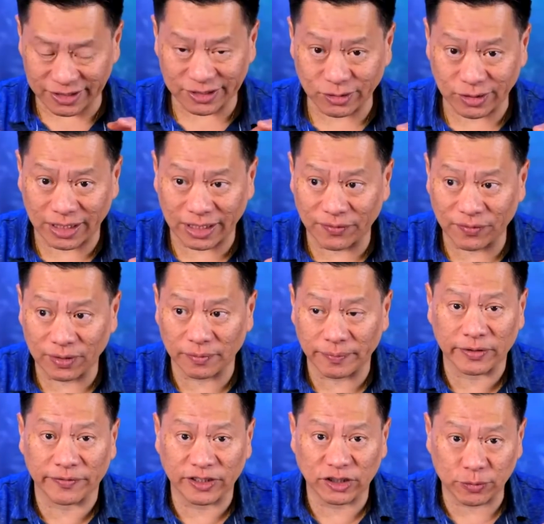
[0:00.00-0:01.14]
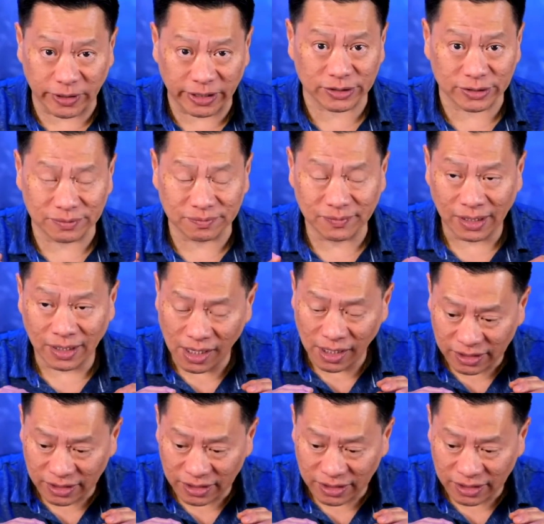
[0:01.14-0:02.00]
It's just to kind of give you a little bit of inspiration.